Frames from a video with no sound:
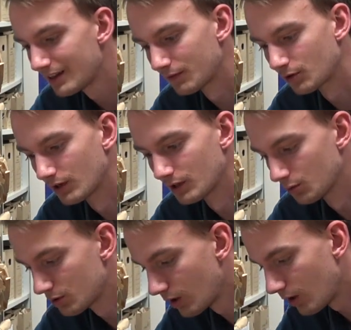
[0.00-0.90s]
They've got
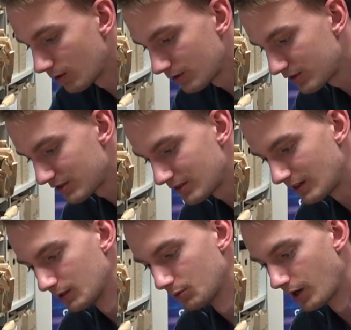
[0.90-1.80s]
little clocks,
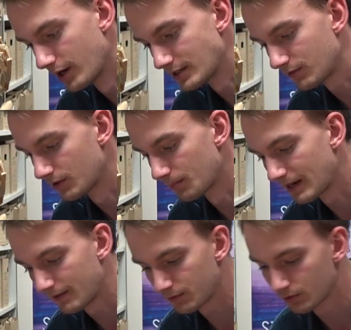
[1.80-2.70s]
little 9s for the
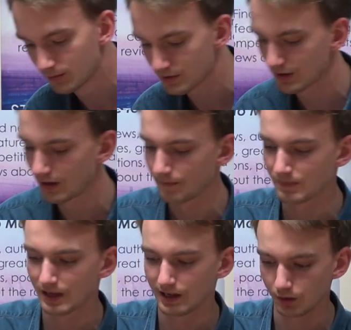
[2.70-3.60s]
platforms.
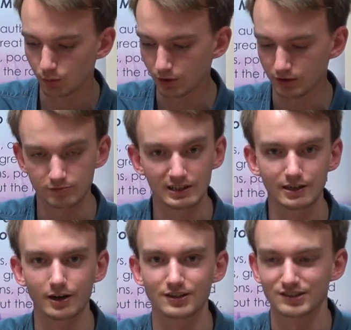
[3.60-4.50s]
It all looks really
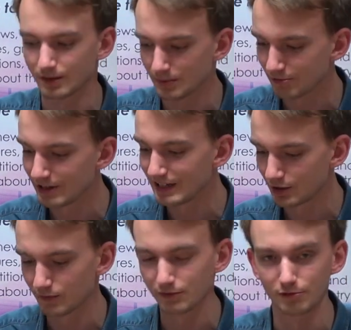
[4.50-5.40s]
nice and it'd be really
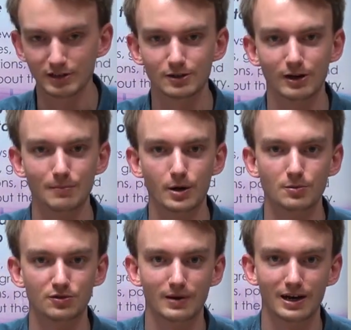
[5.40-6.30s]
good for recreating
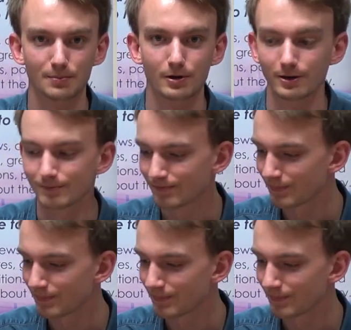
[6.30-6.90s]
moments from Harry Potter.